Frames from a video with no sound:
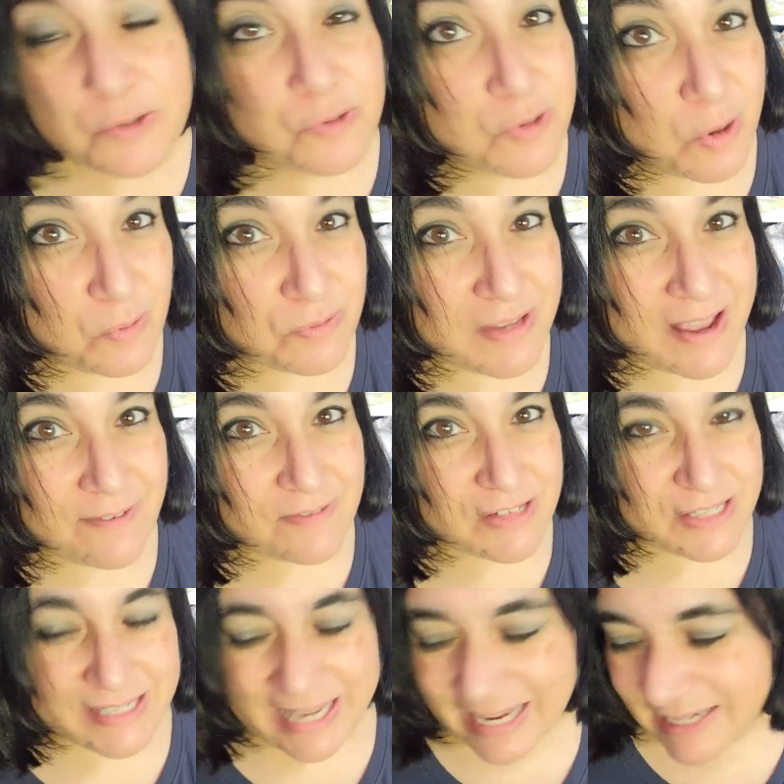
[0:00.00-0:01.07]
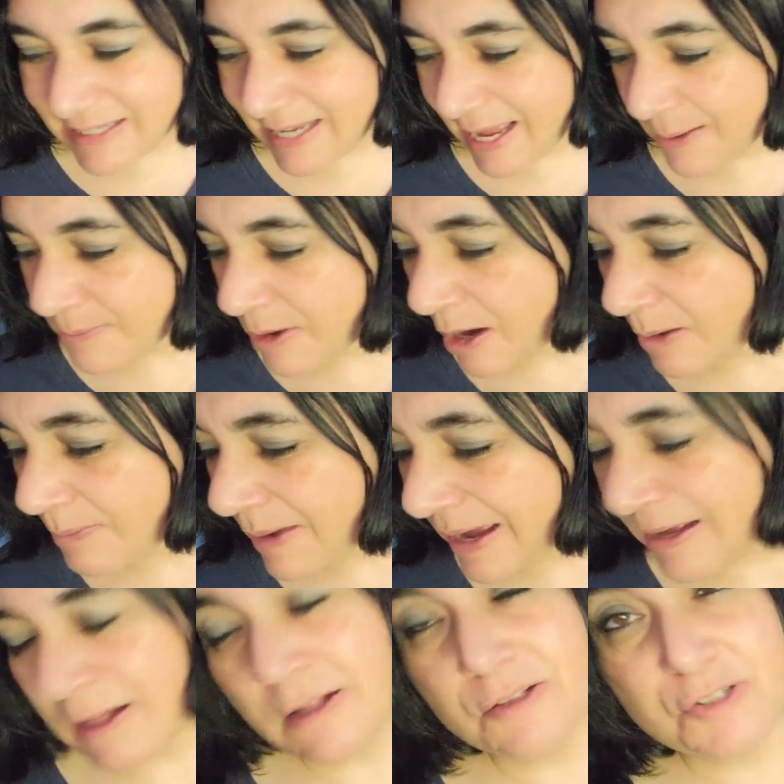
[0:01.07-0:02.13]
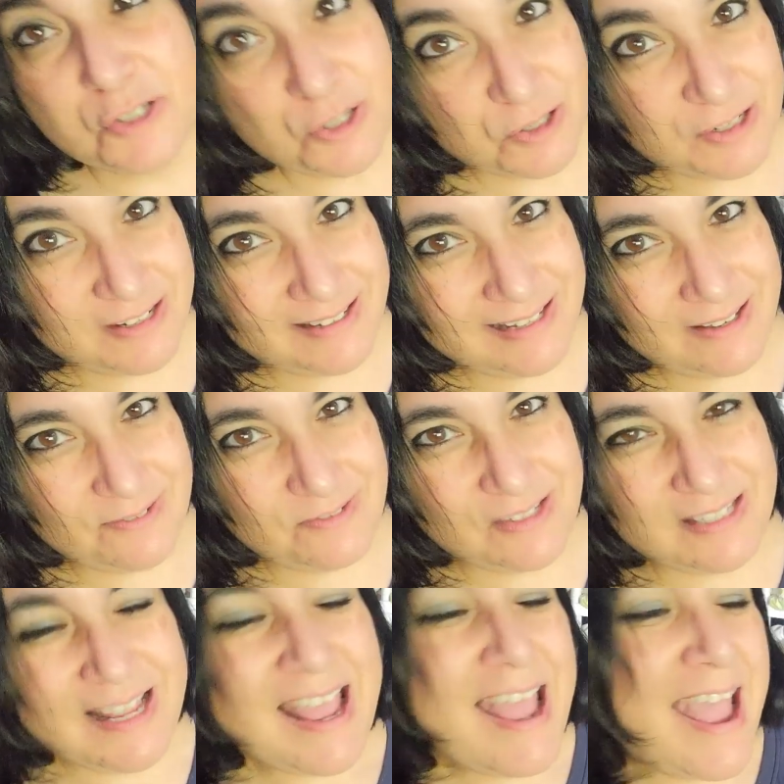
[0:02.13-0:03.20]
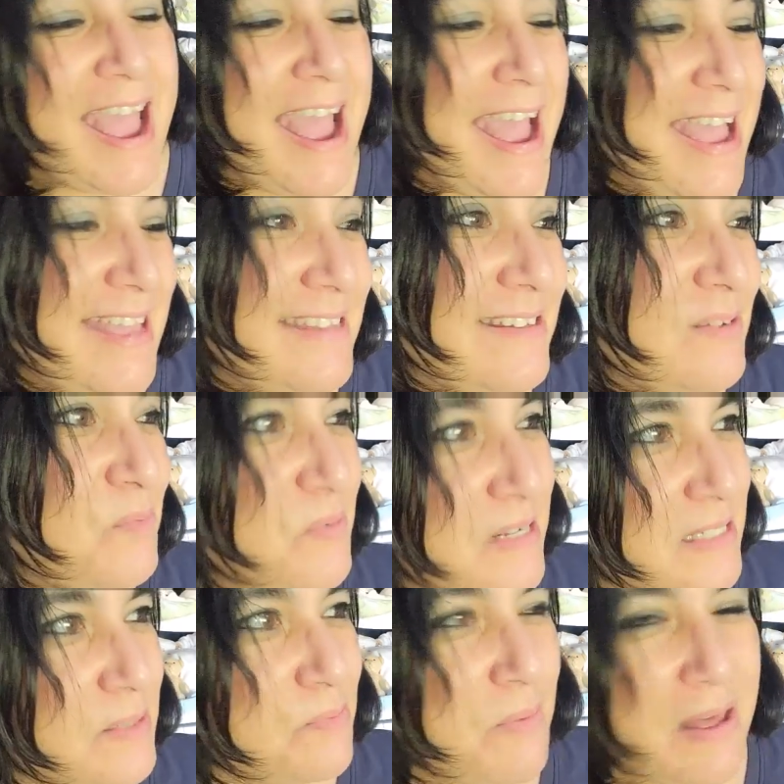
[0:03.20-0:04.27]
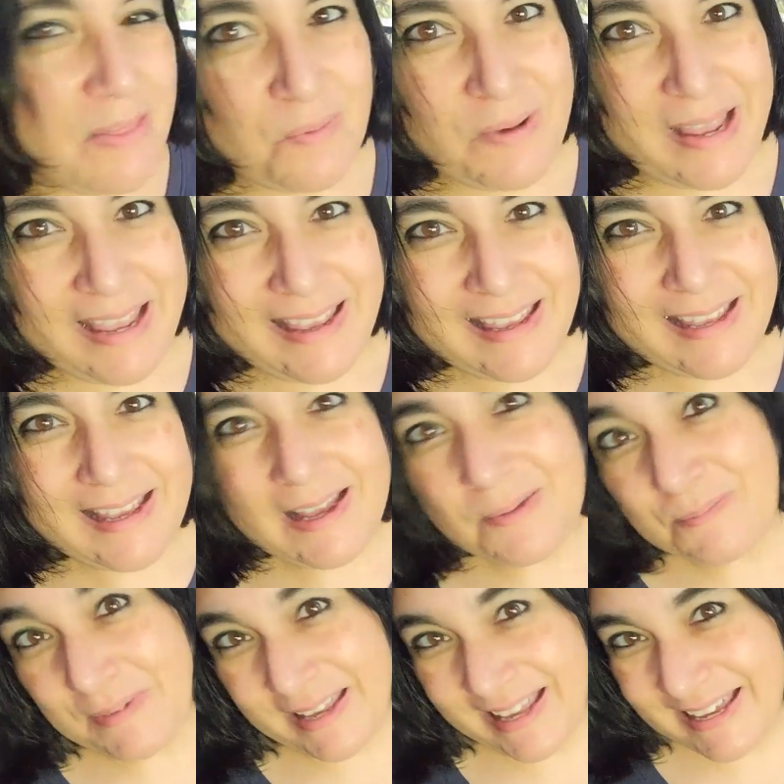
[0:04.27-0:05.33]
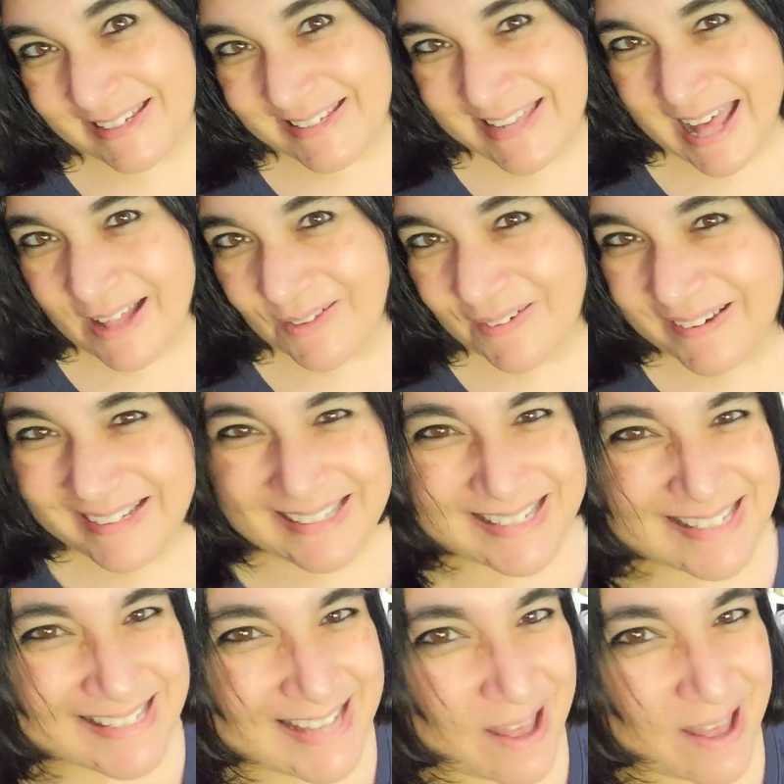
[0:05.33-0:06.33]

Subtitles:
who don't have a second name are my alternatives. And which, by the way, because Halloween is